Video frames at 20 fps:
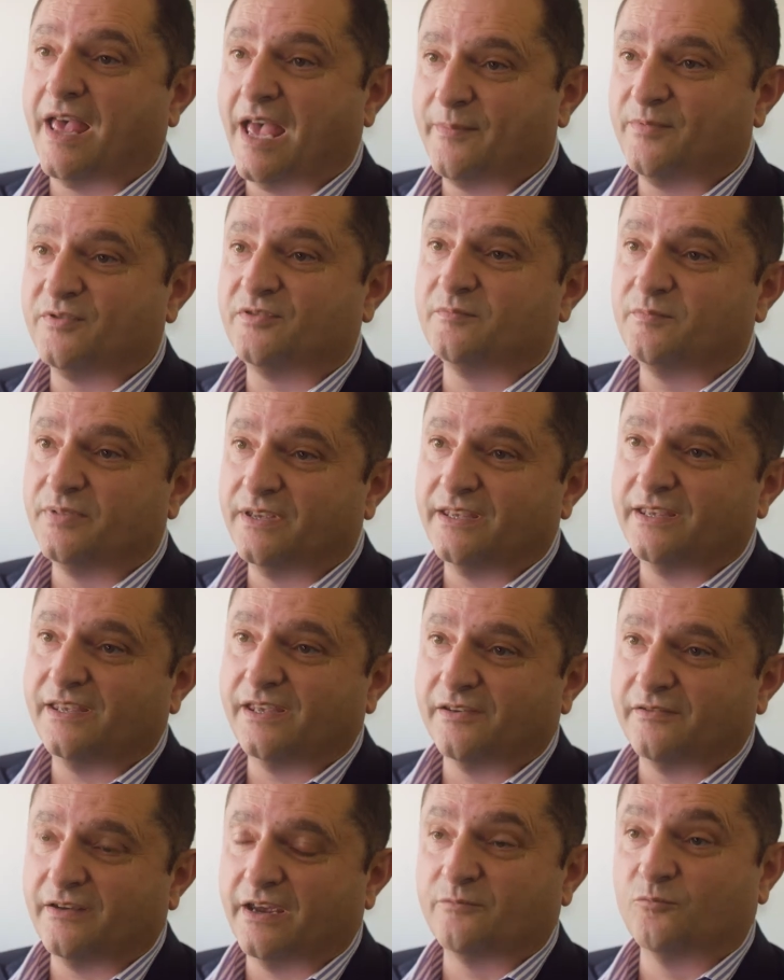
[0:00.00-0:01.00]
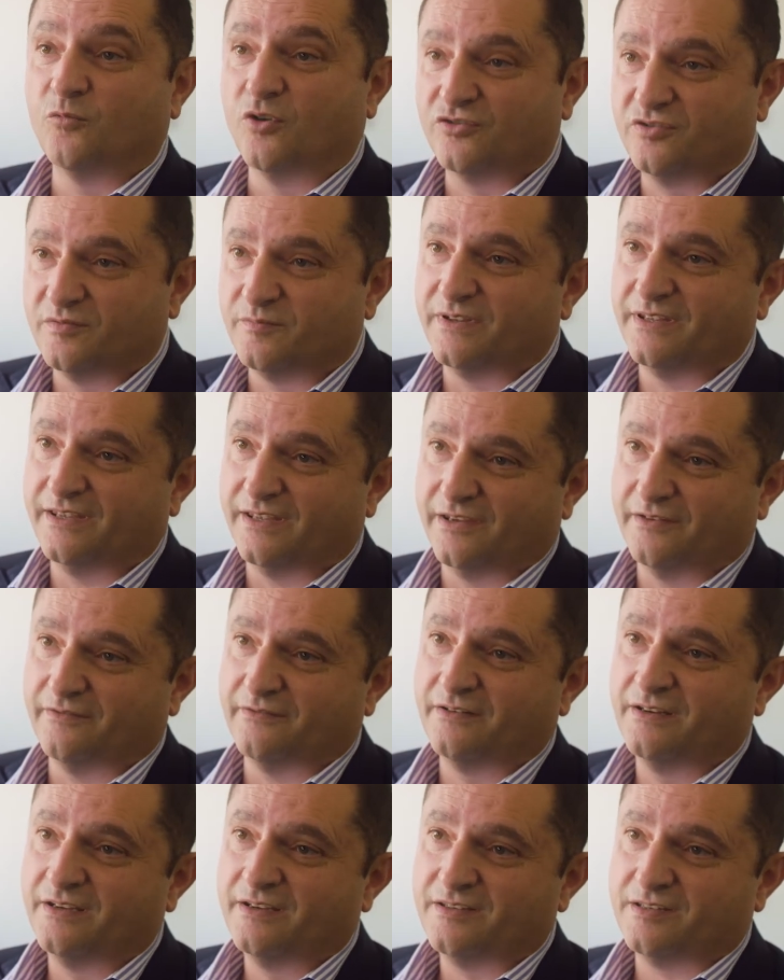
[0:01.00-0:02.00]
are happy to be here and want to be
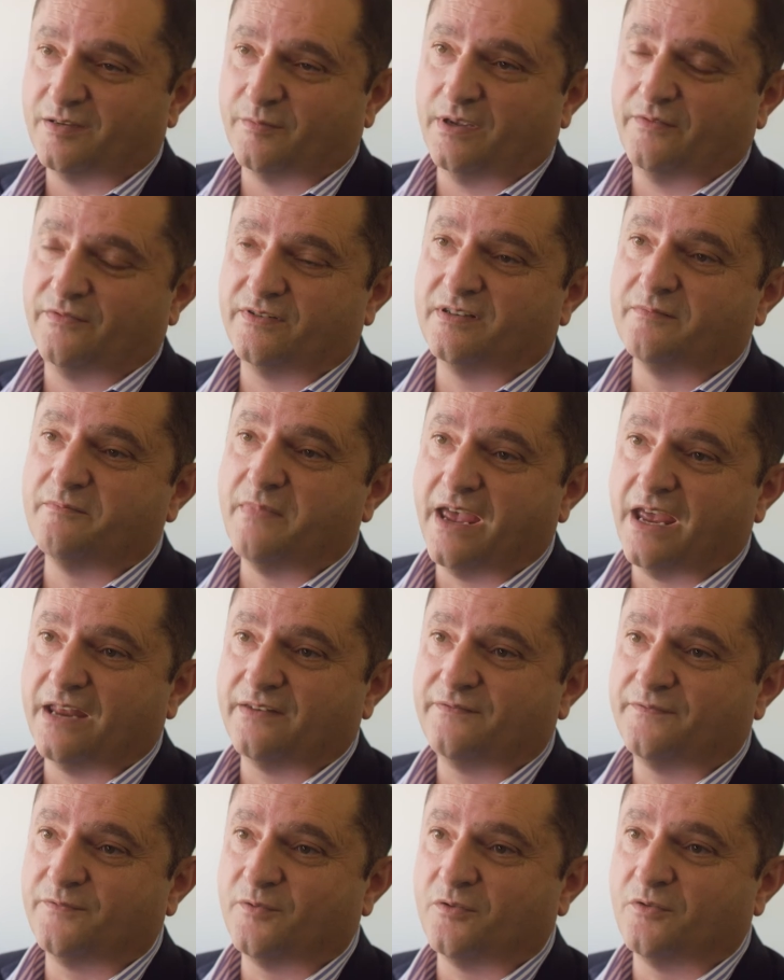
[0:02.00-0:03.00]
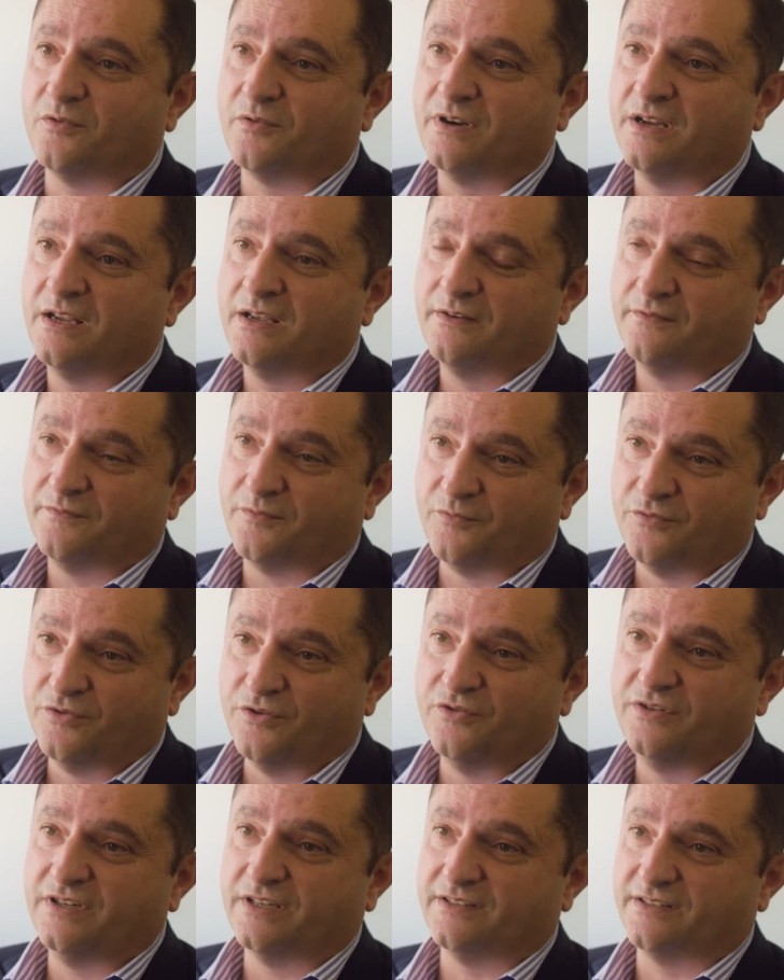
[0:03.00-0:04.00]
here. So we have a demand for, for
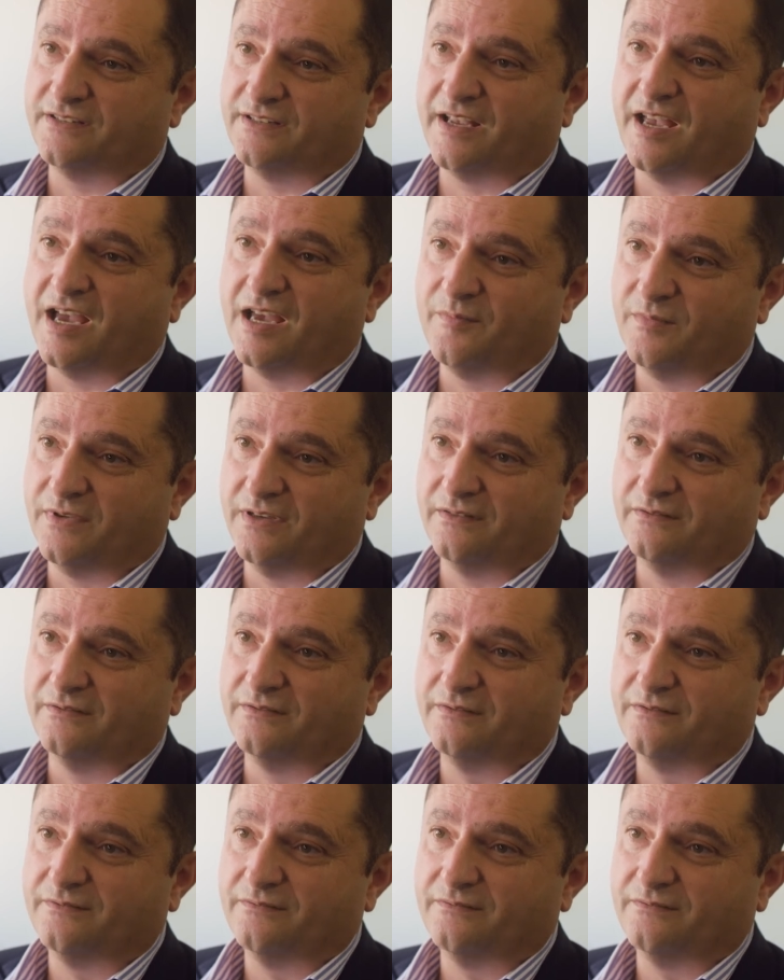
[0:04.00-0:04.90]
new tenants to come in.